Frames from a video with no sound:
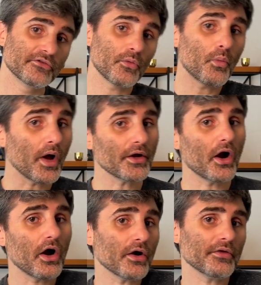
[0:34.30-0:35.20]
what
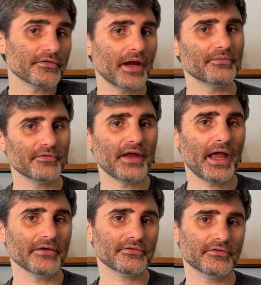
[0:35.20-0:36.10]
are the types of
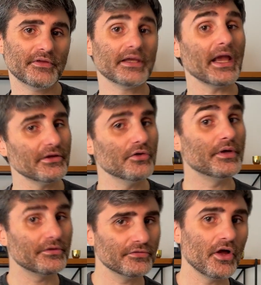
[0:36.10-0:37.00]
tasks that get you
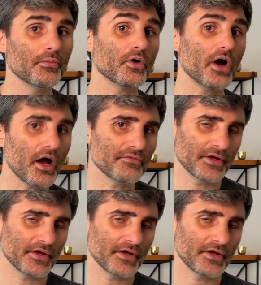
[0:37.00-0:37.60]
into flow more often?